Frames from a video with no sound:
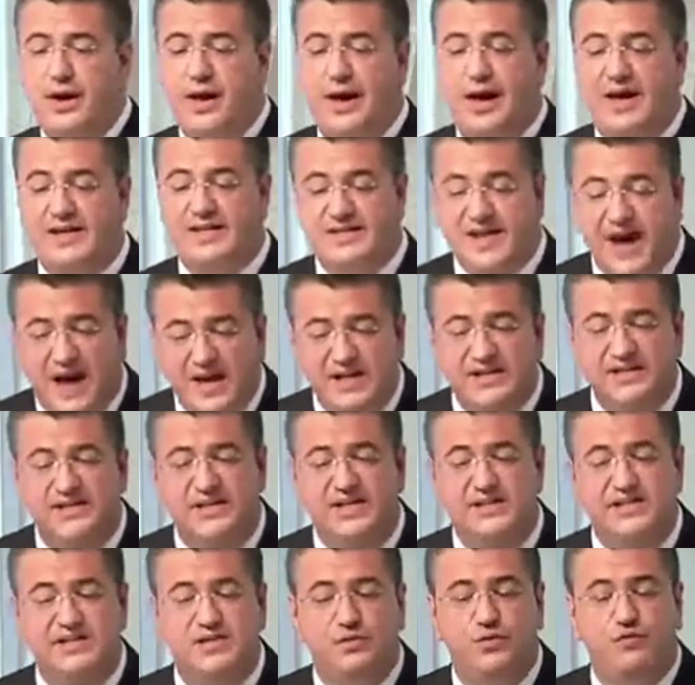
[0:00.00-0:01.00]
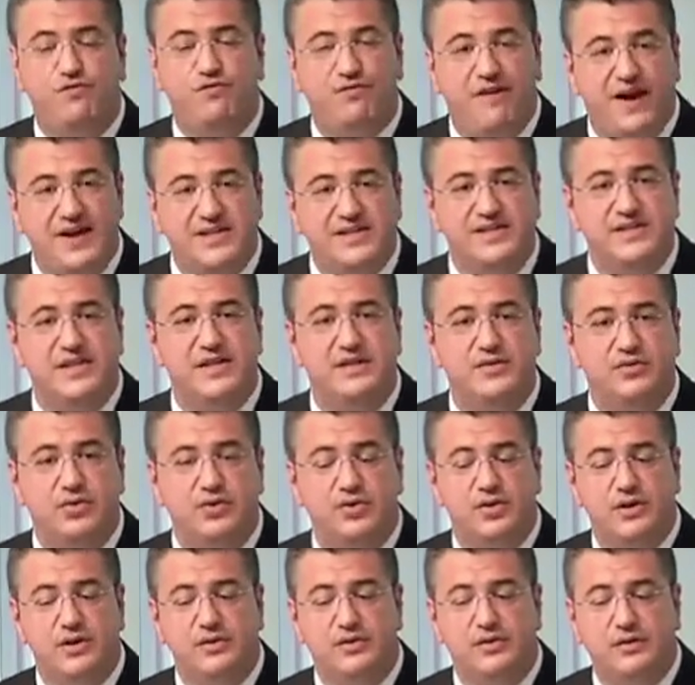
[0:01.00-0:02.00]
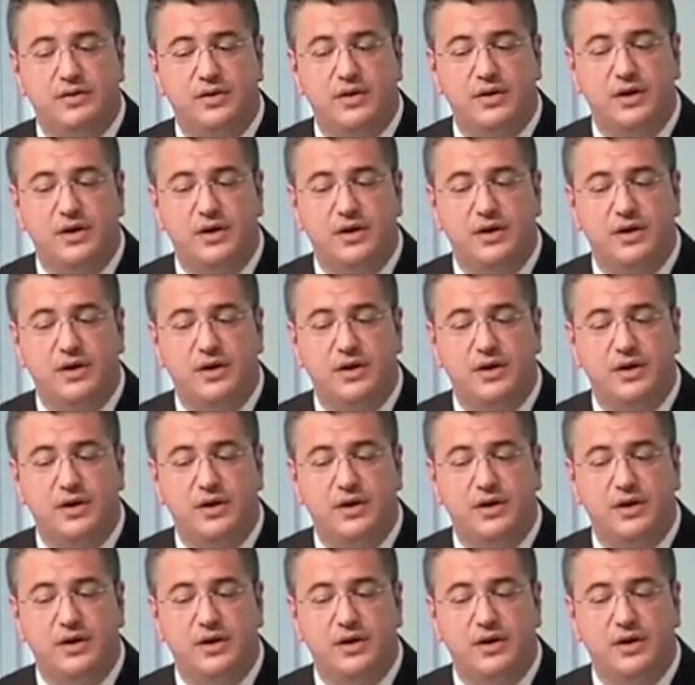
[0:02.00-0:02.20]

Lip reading: has access to fast internet